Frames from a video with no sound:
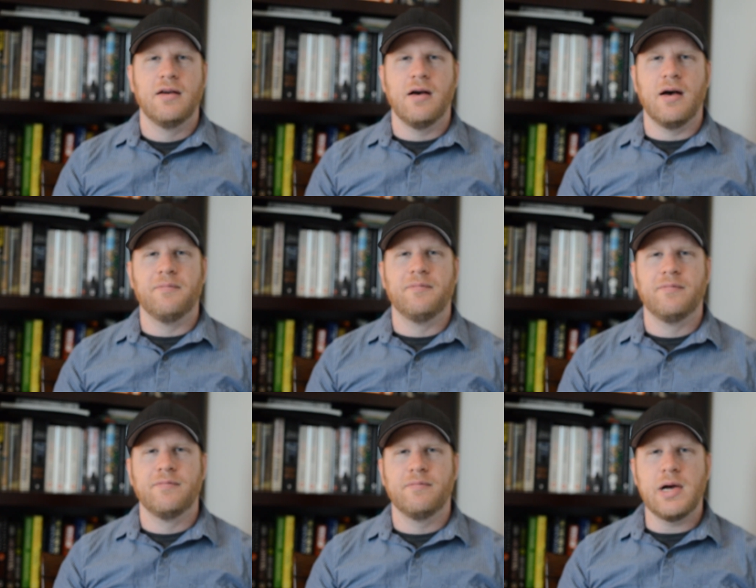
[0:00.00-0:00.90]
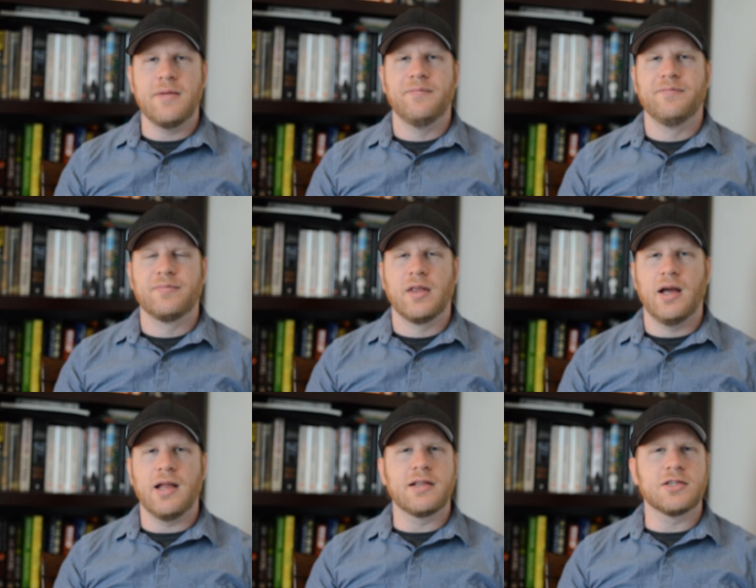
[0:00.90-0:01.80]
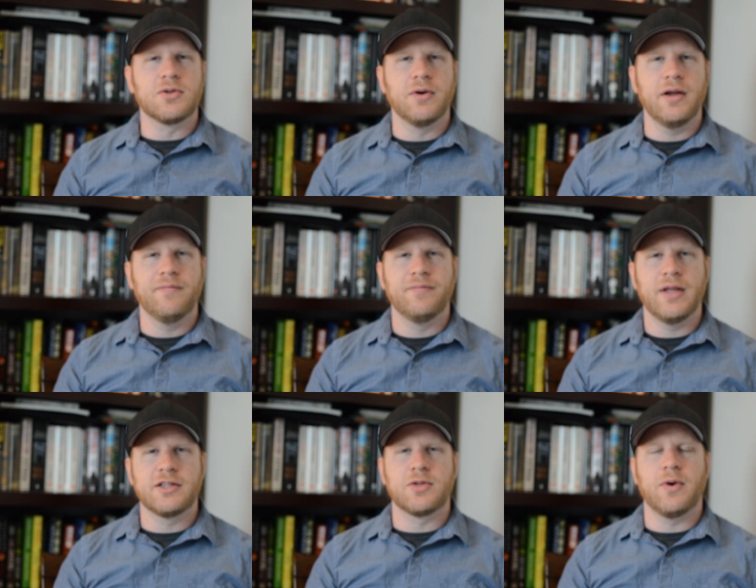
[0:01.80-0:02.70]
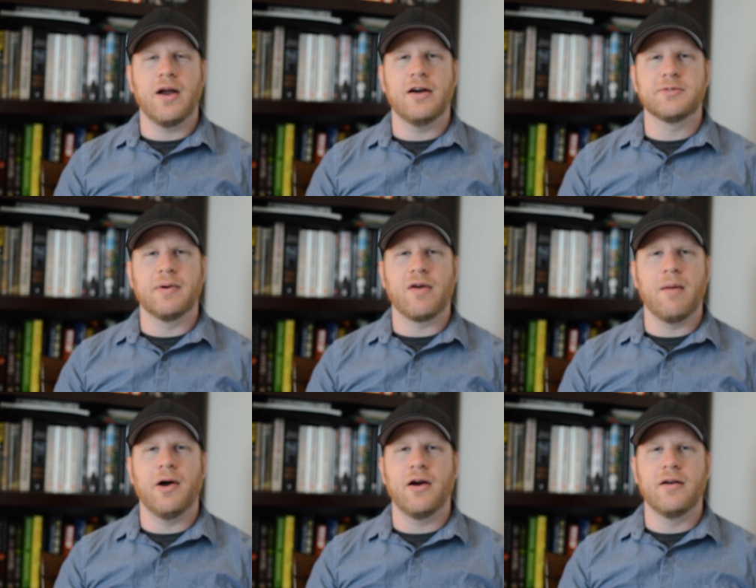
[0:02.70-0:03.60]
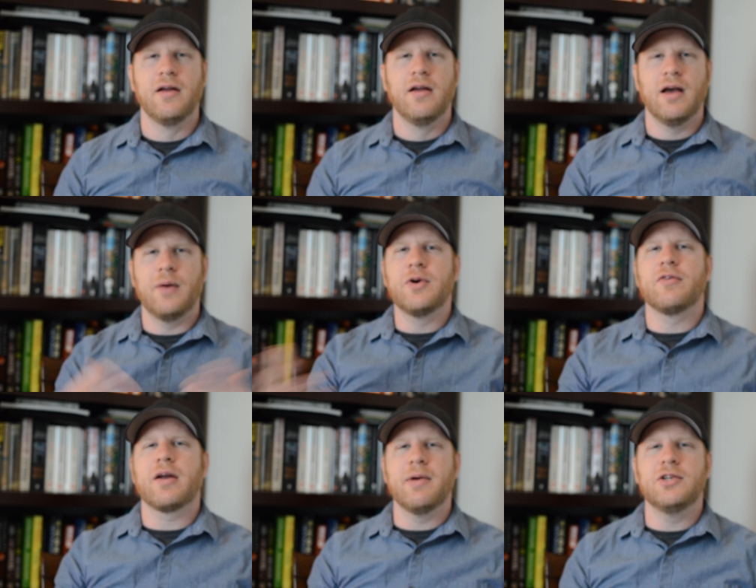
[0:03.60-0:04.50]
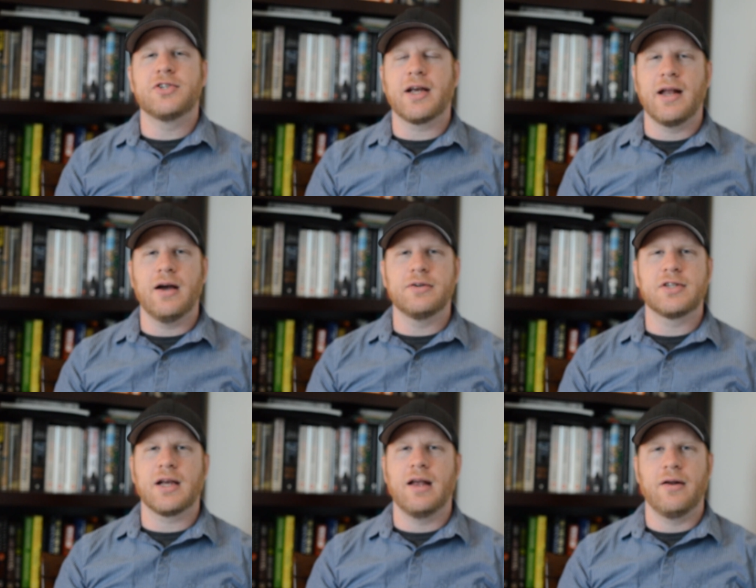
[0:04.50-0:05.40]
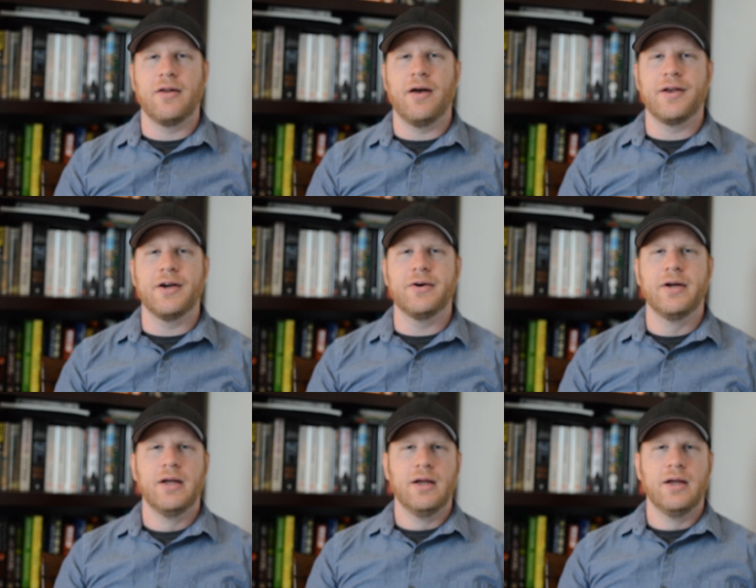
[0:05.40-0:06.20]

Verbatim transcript: Um, but I like the story. That's The Warehouse by Rob Hart. I would recommend you check it out. Check it out on audio.